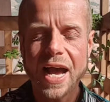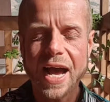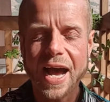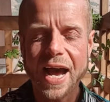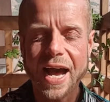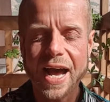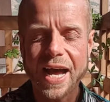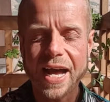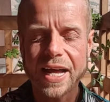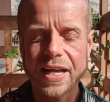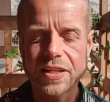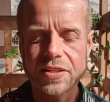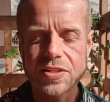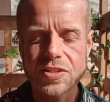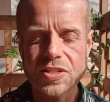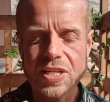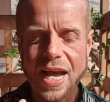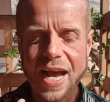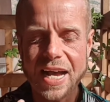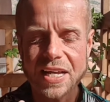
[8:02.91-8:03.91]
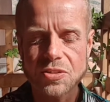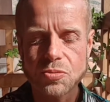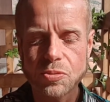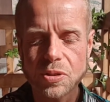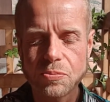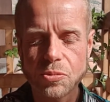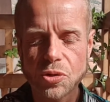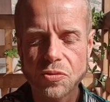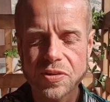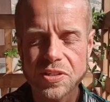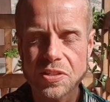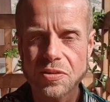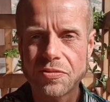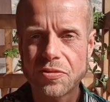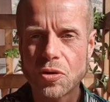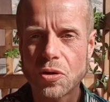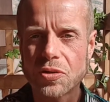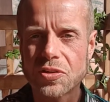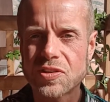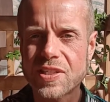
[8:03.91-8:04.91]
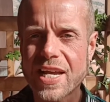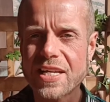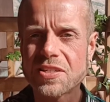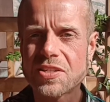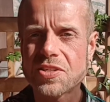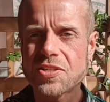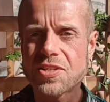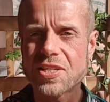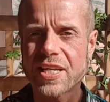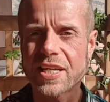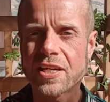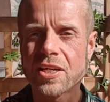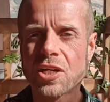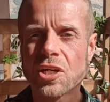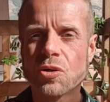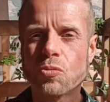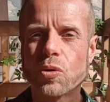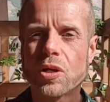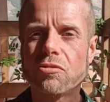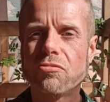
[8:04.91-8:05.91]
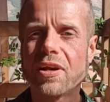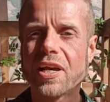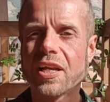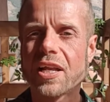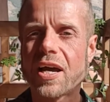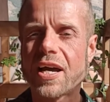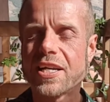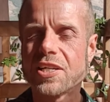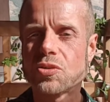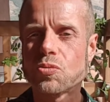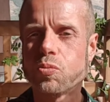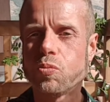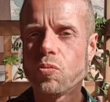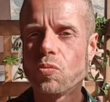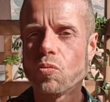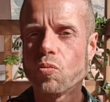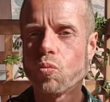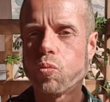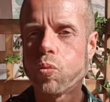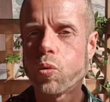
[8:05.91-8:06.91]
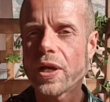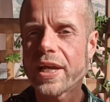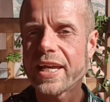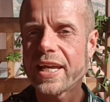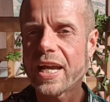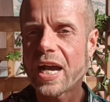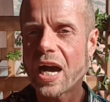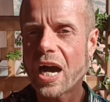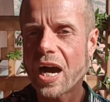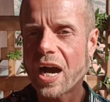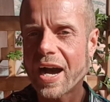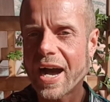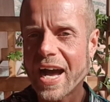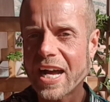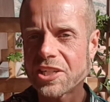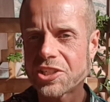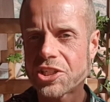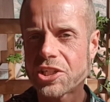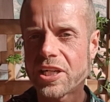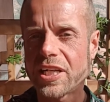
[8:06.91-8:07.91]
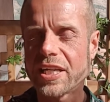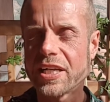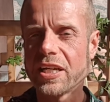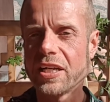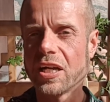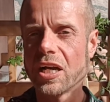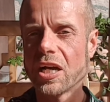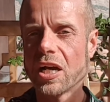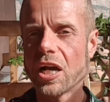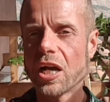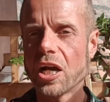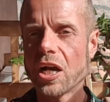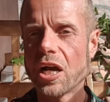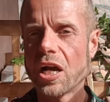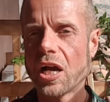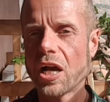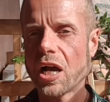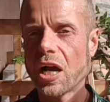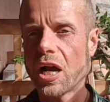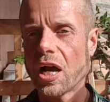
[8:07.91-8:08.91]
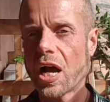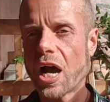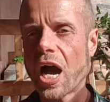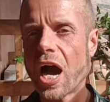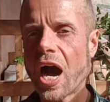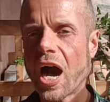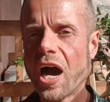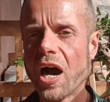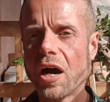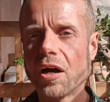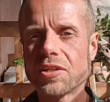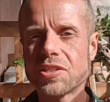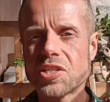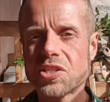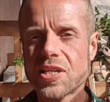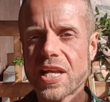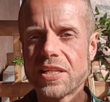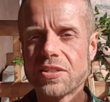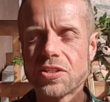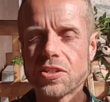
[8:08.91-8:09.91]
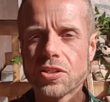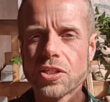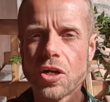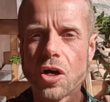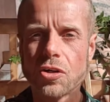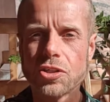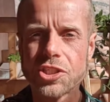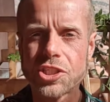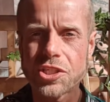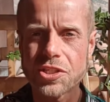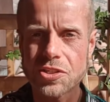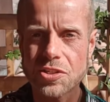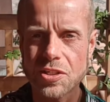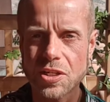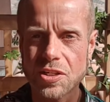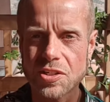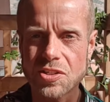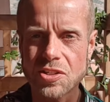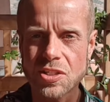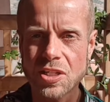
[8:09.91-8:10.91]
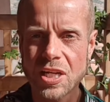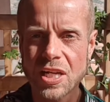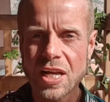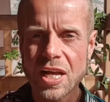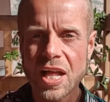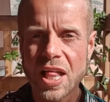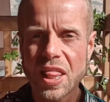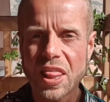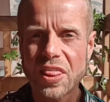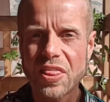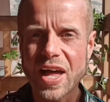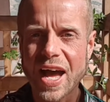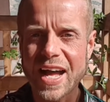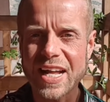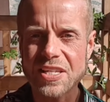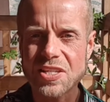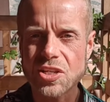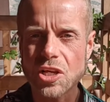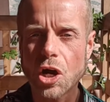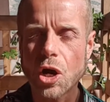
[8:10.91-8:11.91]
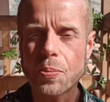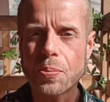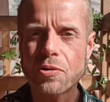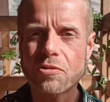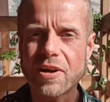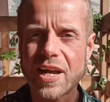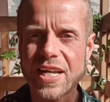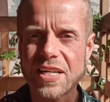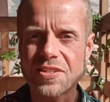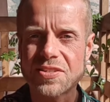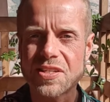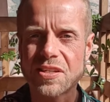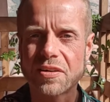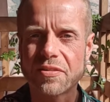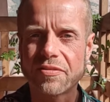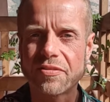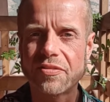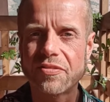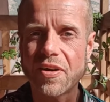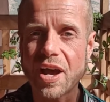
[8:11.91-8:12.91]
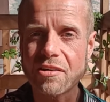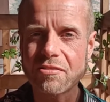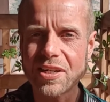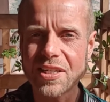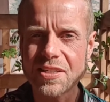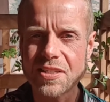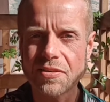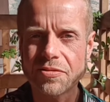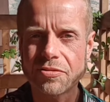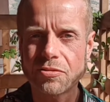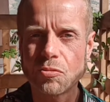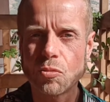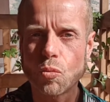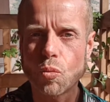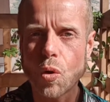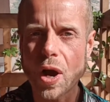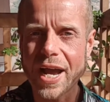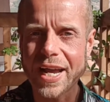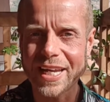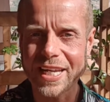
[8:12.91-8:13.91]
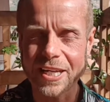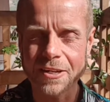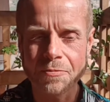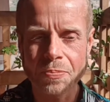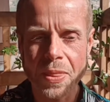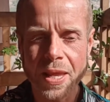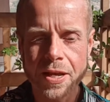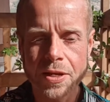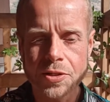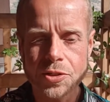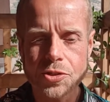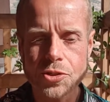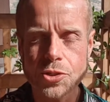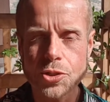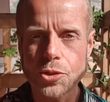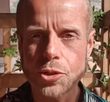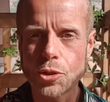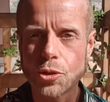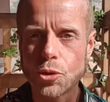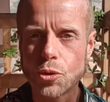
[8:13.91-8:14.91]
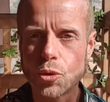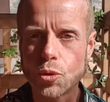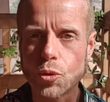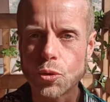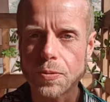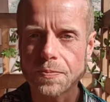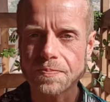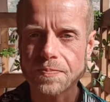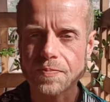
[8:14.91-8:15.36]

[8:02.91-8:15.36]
And as we move into fourth density, we realize we are actually a heart-centered consciousness that operates in a very different way to